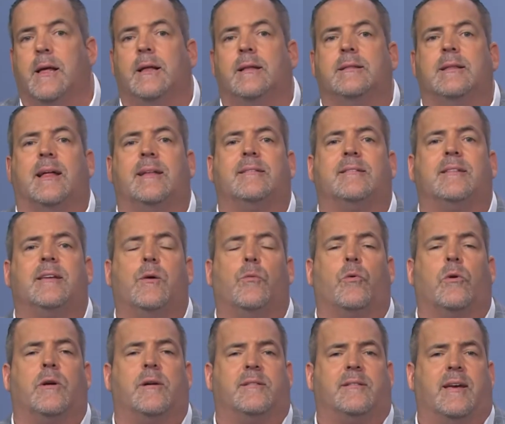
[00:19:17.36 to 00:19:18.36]
Let's see
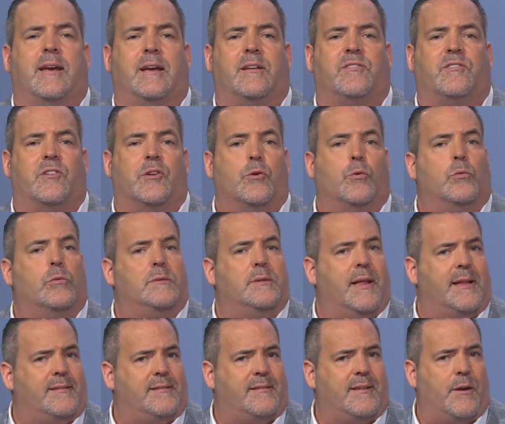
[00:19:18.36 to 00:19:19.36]
where it takes you.
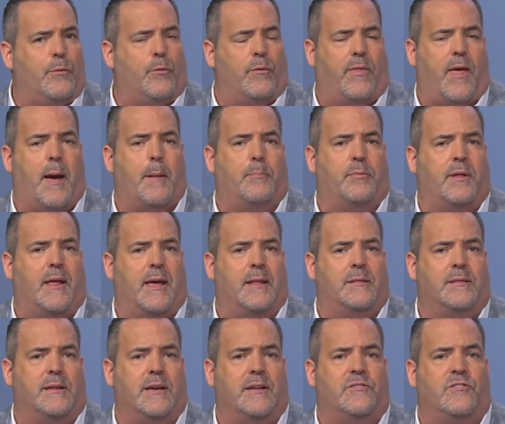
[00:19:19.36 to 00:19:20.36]
Let's see where that
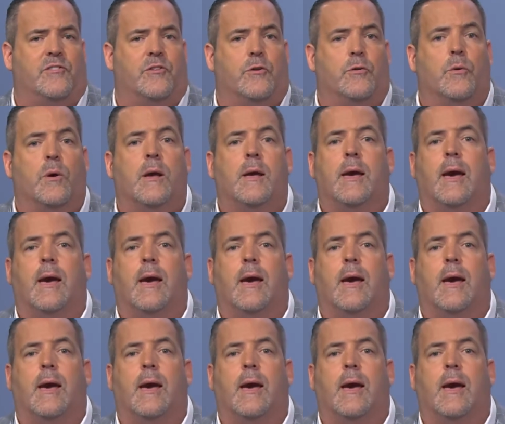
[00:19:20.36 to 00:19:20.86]
plan leads you.